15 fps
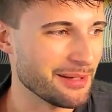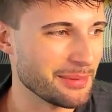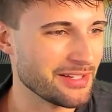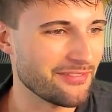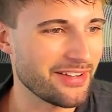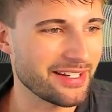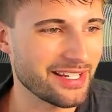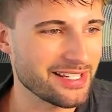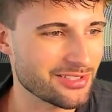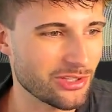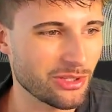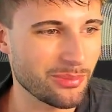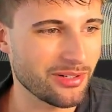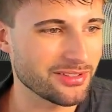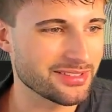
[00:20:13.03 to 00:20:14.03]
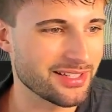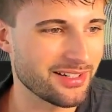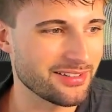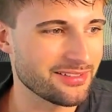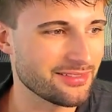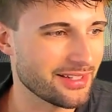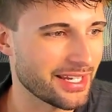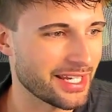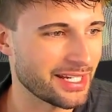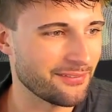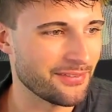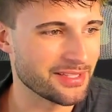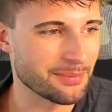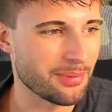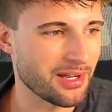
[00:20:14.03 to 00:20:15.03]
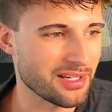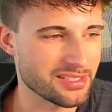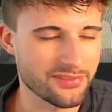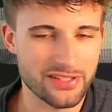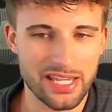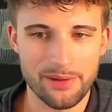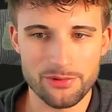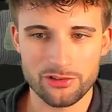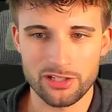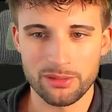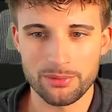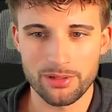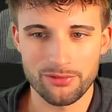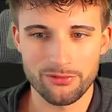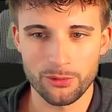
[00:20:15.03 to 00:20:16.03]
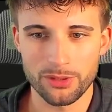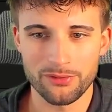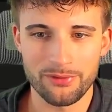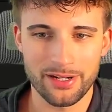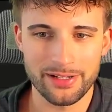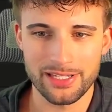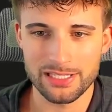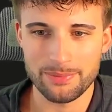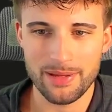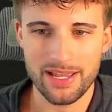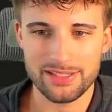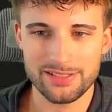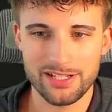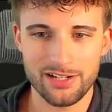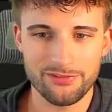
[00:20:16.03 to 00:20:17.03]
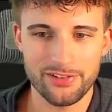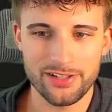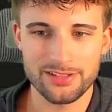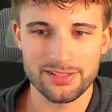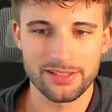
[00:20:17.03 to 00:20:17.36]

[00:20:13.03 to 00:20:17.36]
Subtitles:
But the Vikings throw the ball a ton, and if it's a positive game script for the Vikings passing offense,